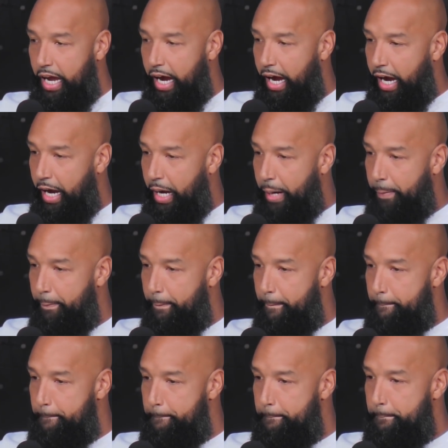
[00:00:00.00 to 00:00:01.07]

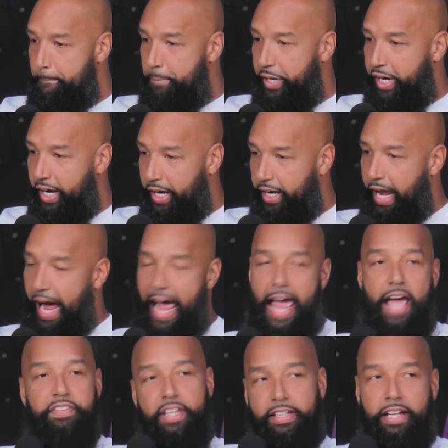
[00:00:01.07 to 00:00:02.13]
But I
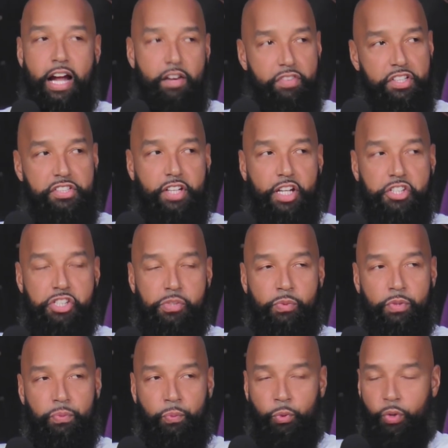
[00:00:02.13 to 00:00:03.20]
had that conversation
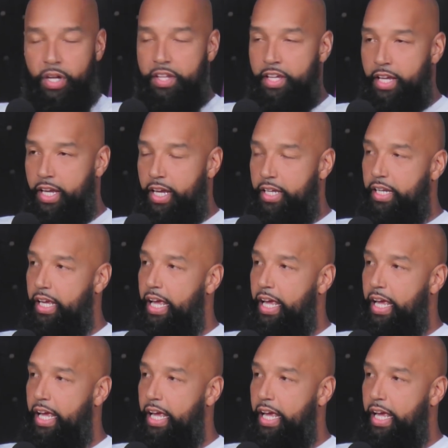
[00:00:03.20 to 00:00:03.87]
with Roy then,